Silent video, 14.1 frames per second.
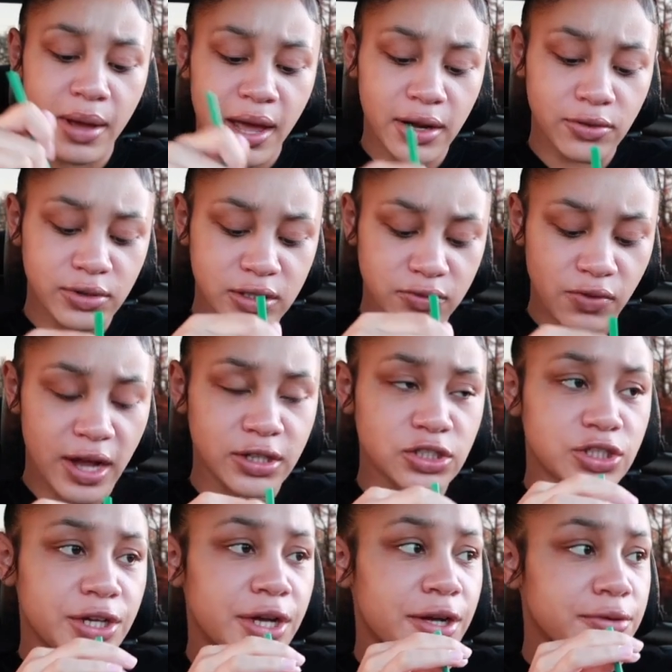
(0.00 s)
battery's
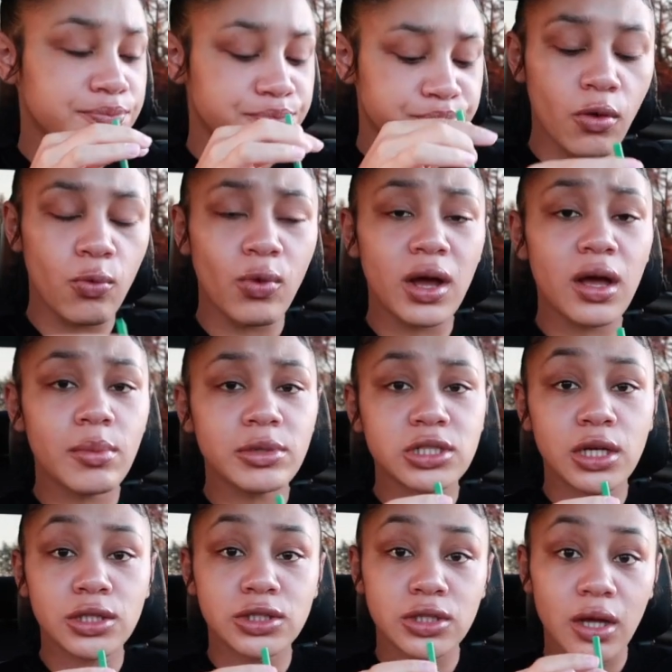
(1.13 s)
flashing. Well, I'm gonna
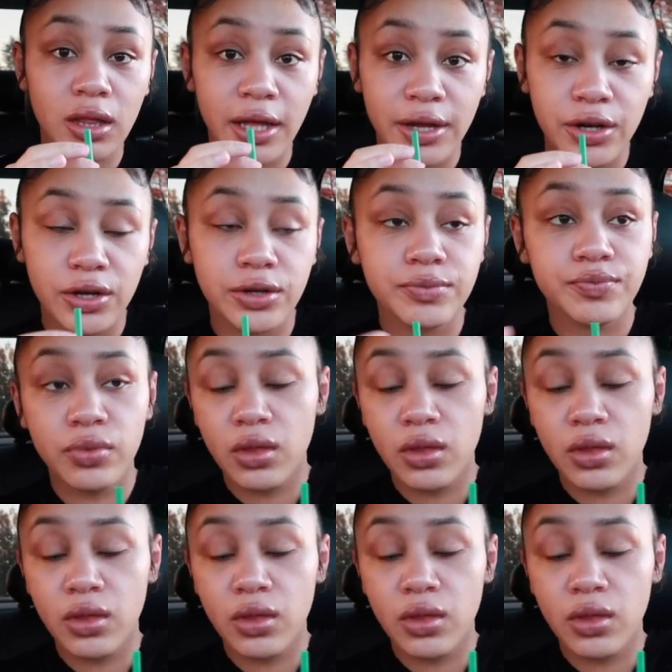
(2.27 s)
talk to y'all later.